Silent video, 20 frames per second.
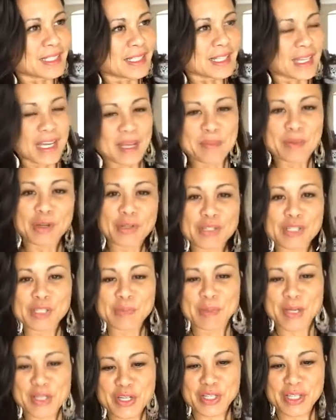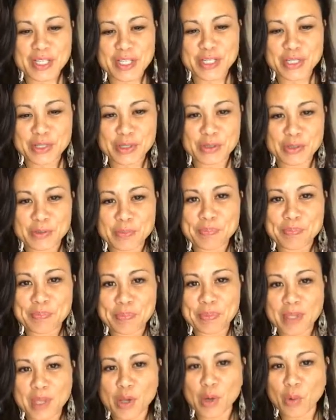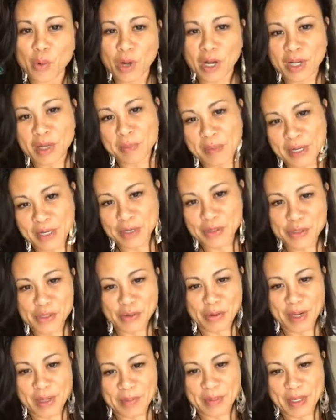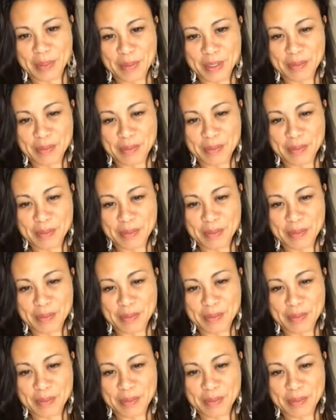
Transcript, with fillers: and most especially to welcome my newest grandbaby.